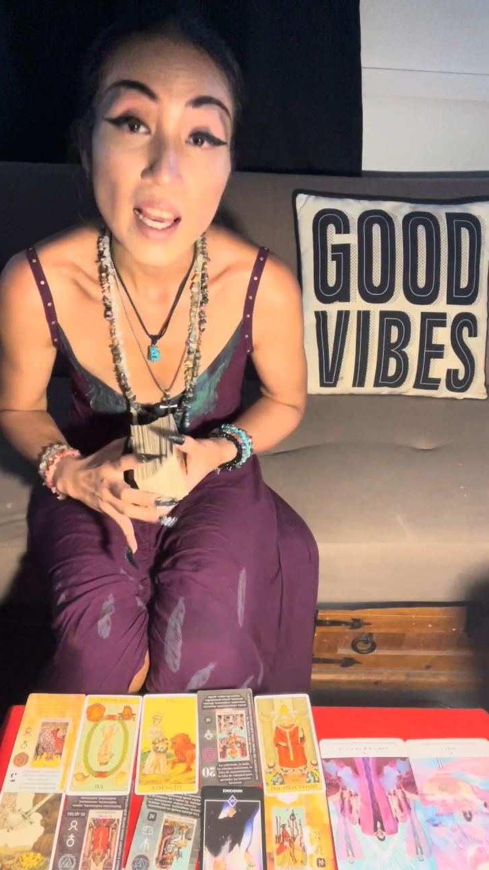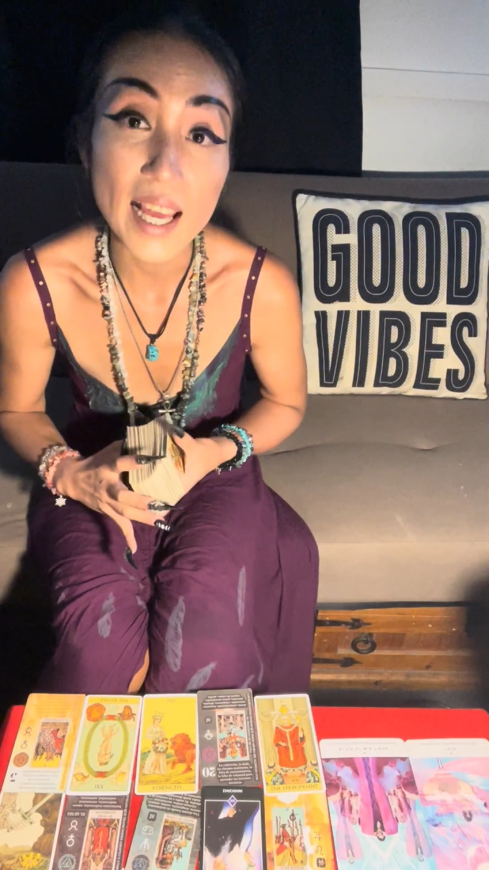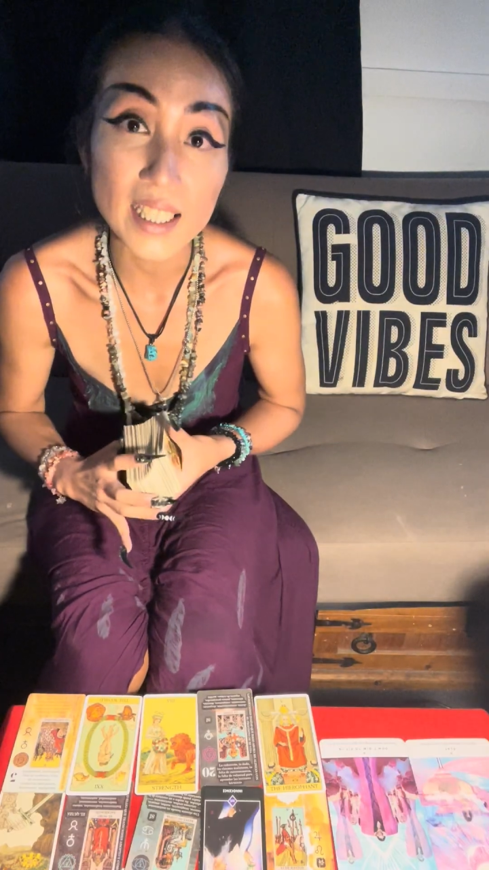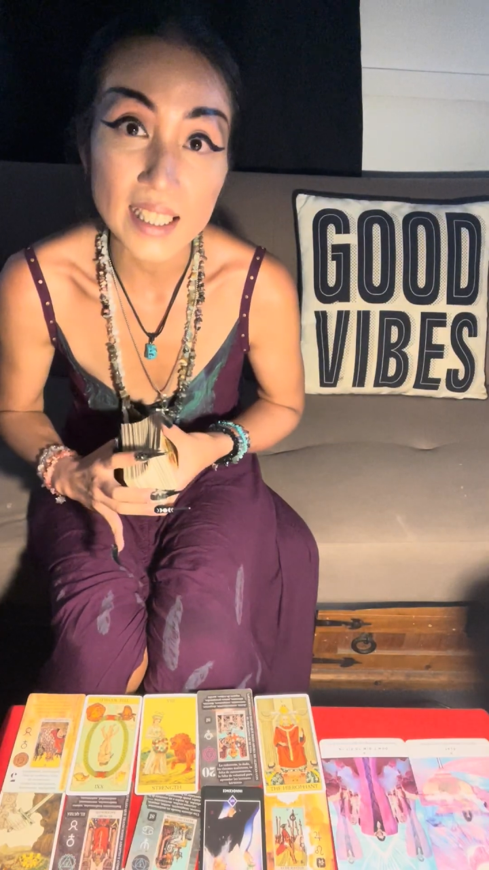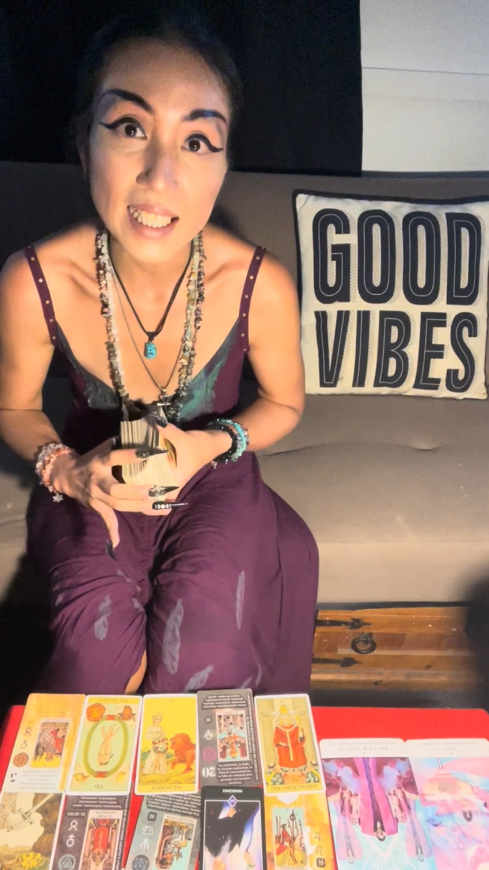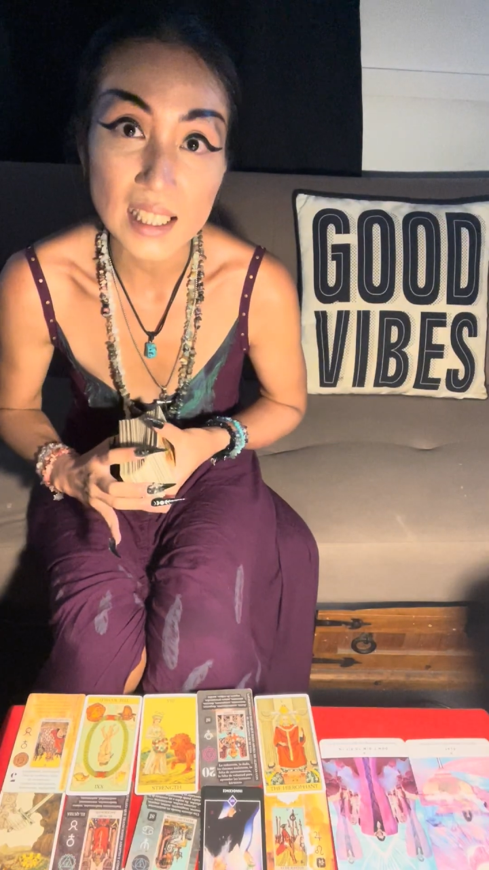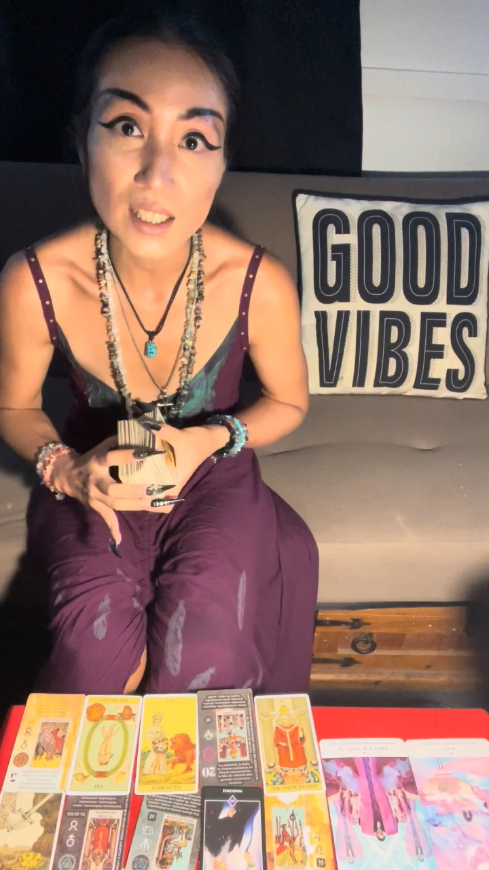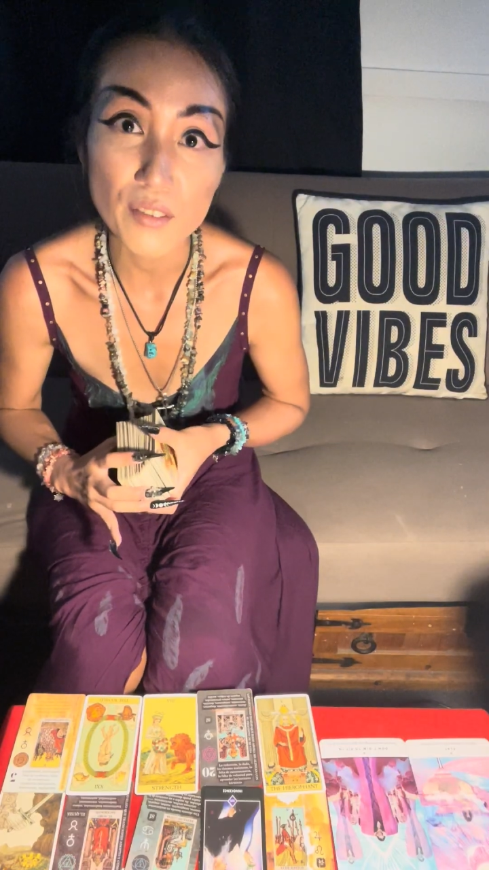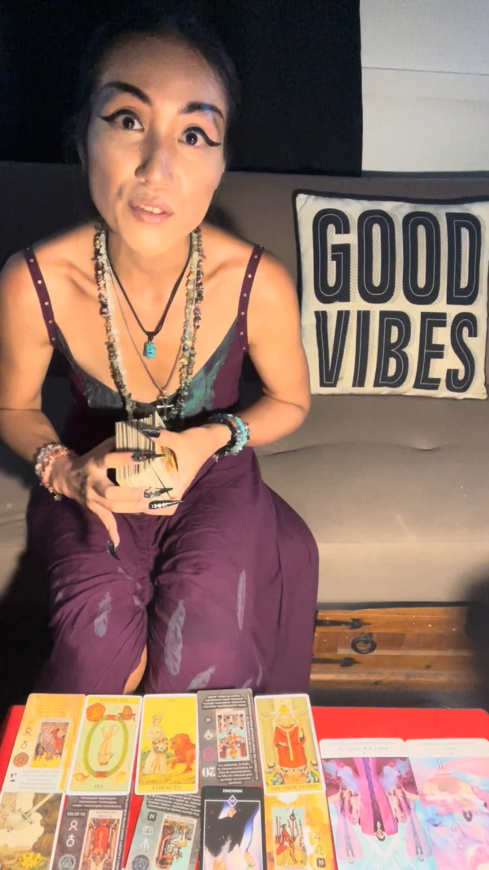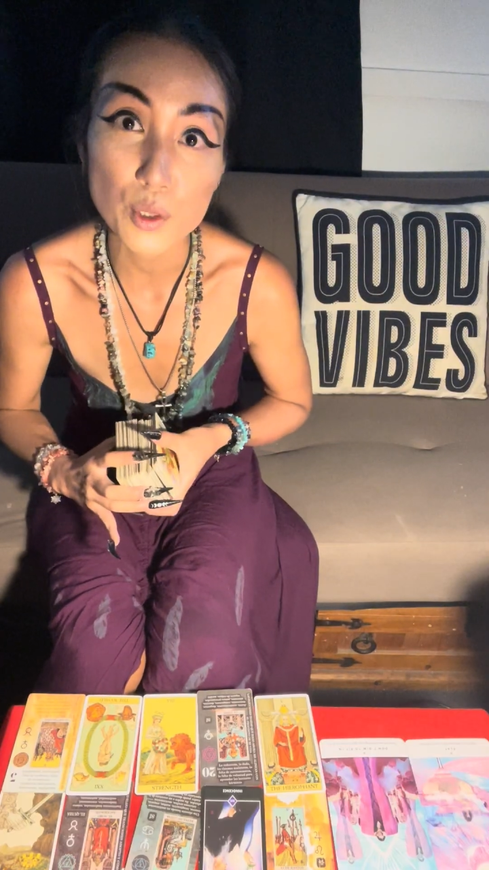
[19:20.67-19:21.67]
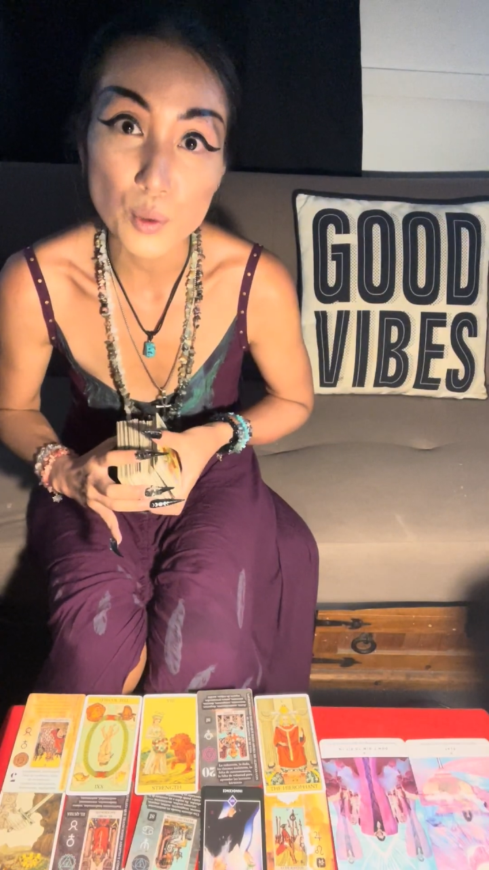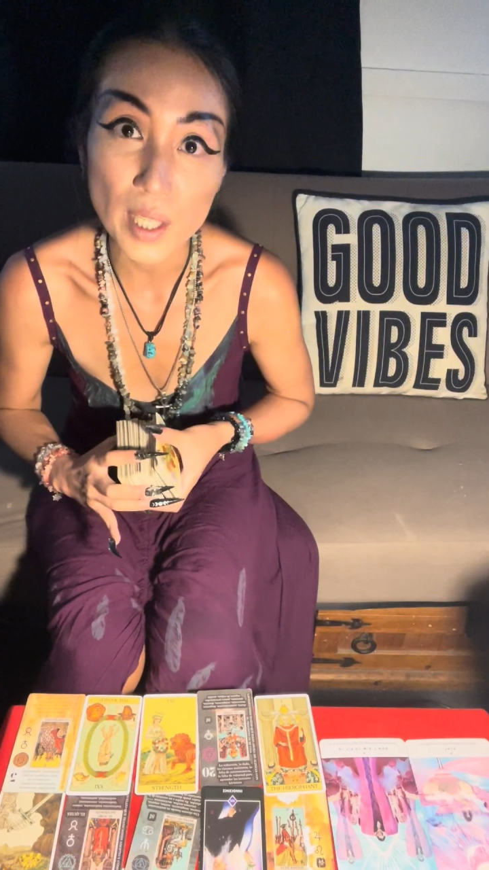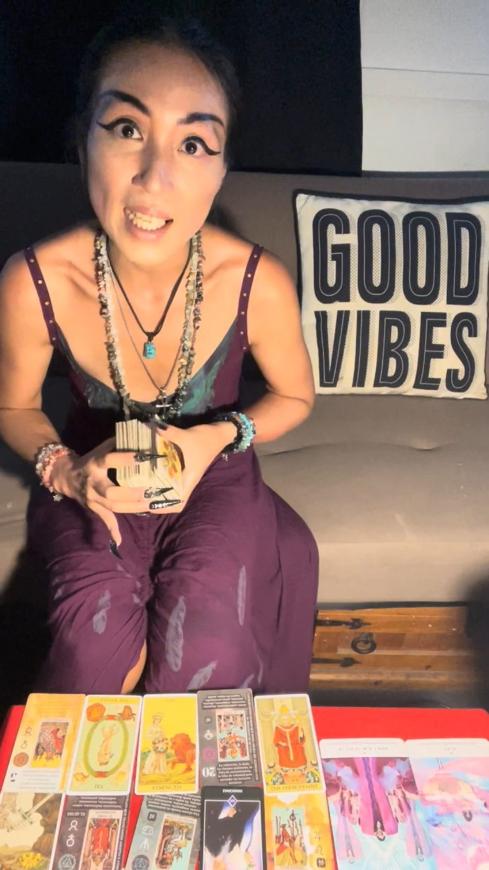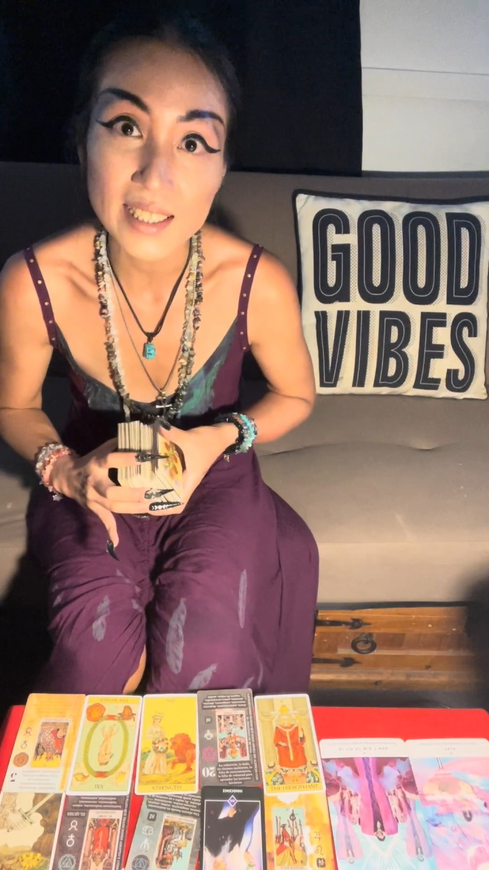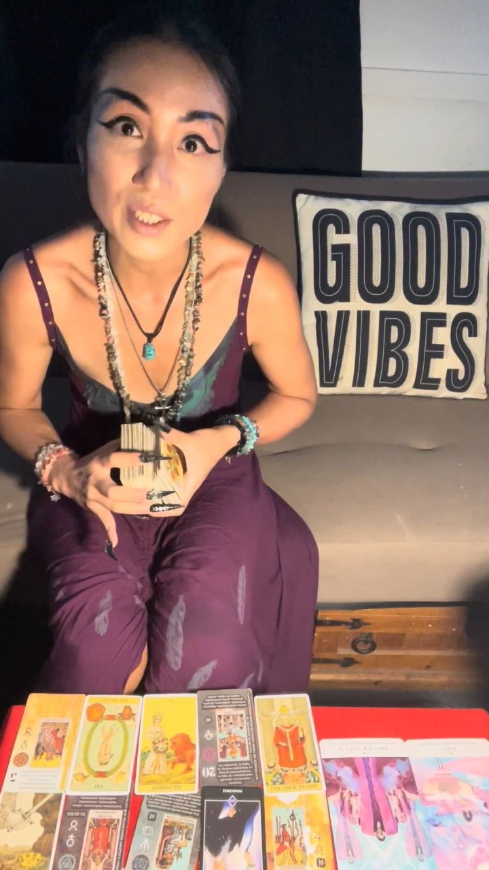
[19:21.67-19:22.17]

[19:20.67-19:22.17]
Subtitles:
And the thing is, if you can